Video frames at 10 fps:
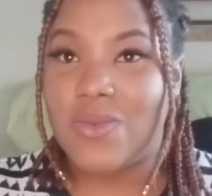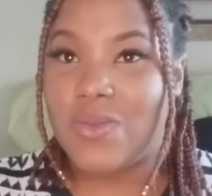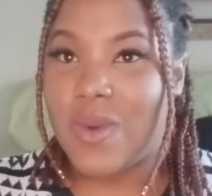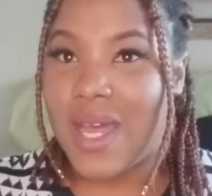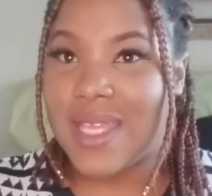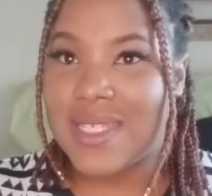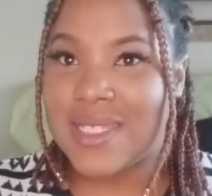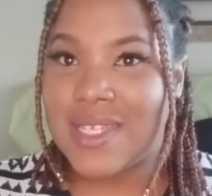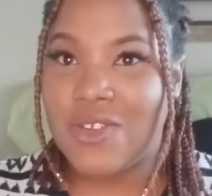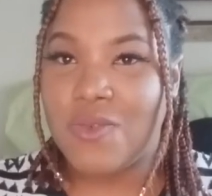Why is
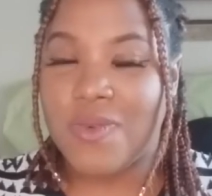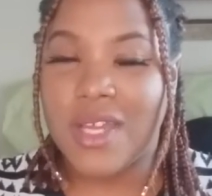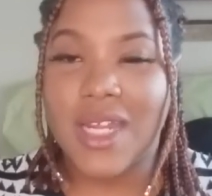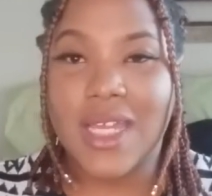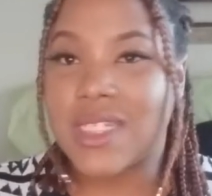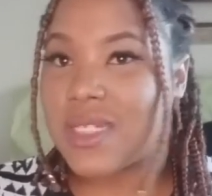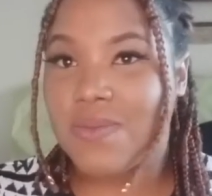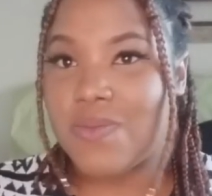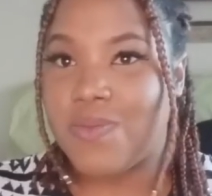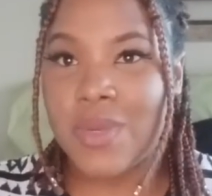there no product?
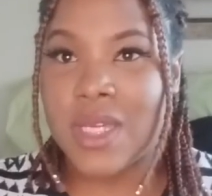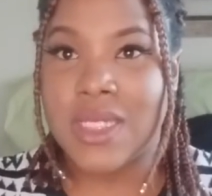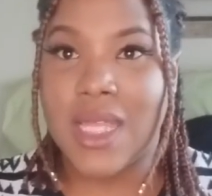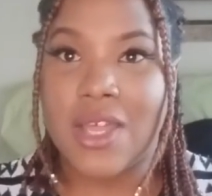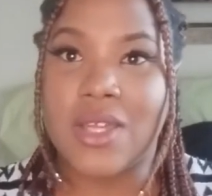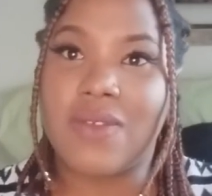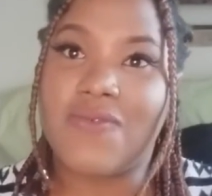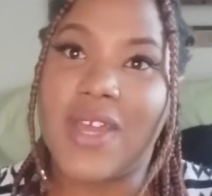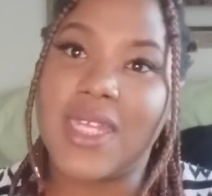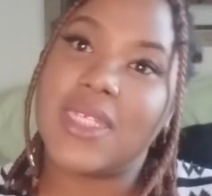Because I couldn't
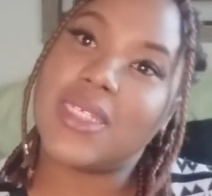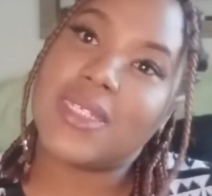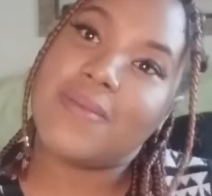find it.